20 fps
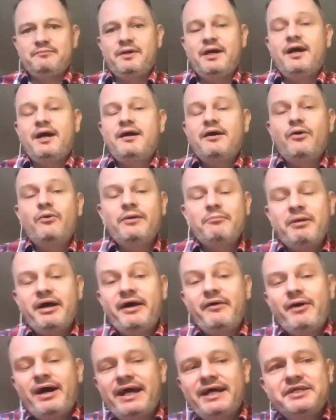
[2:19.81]

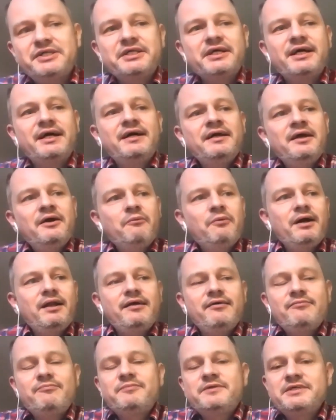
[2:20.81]
My age.
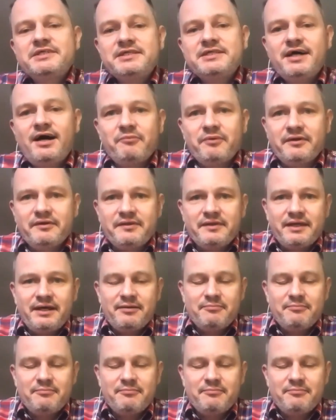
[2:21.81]
Well, to start with,